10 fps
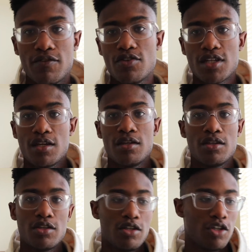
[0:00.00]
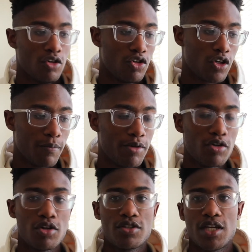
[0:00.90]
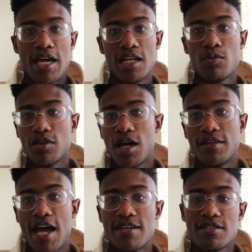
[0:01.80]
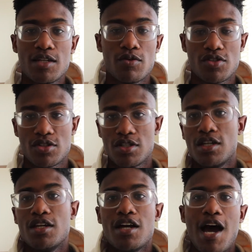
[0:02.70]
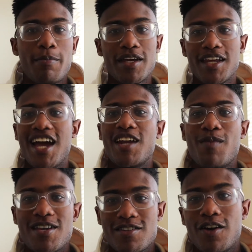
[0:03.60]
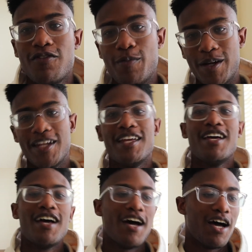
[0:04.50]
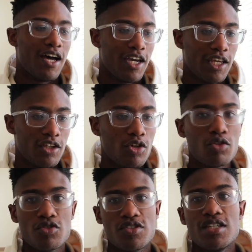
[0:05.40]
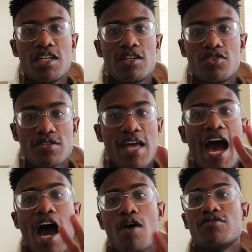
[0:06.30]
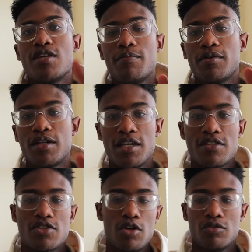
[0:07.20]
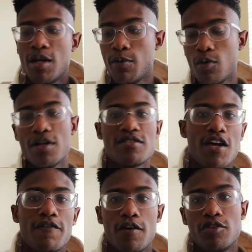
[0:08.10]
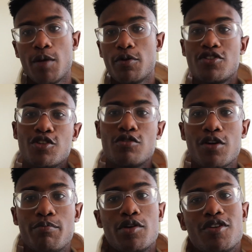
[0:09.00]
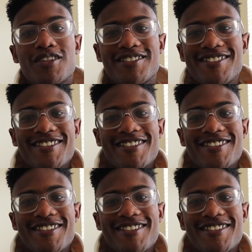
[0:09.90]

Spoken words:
of using, your computer to edit with Audacity, which I'm getting ahead of myself, but you'll see just how simple it is. So number 1, cell phone. Number 2, computer.